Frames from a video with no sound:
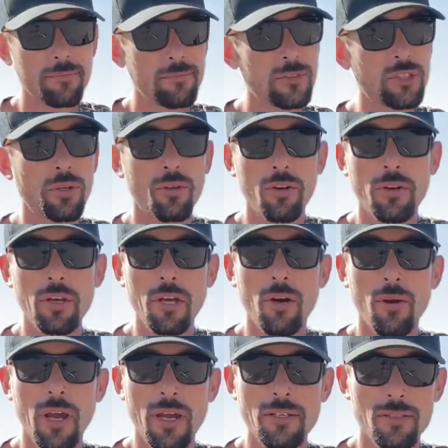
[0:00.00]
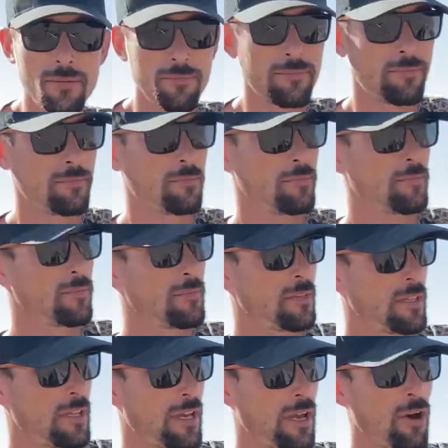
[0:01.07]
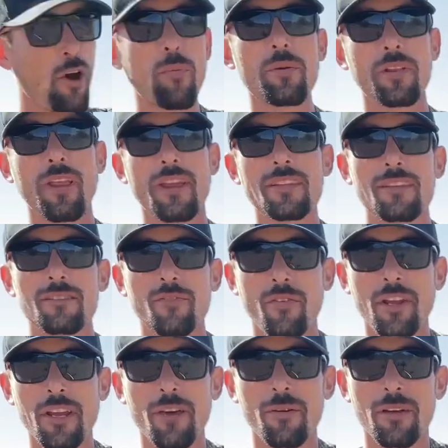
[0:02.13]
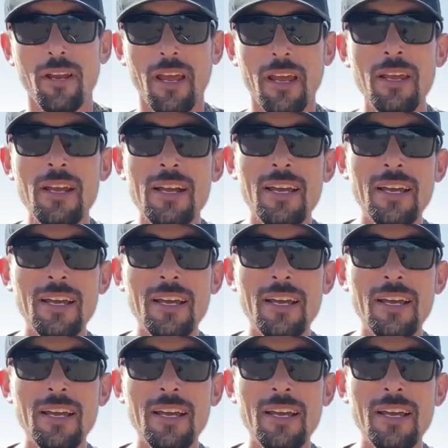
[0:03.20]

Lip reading: So there you go, guys. I hope you liked this video today.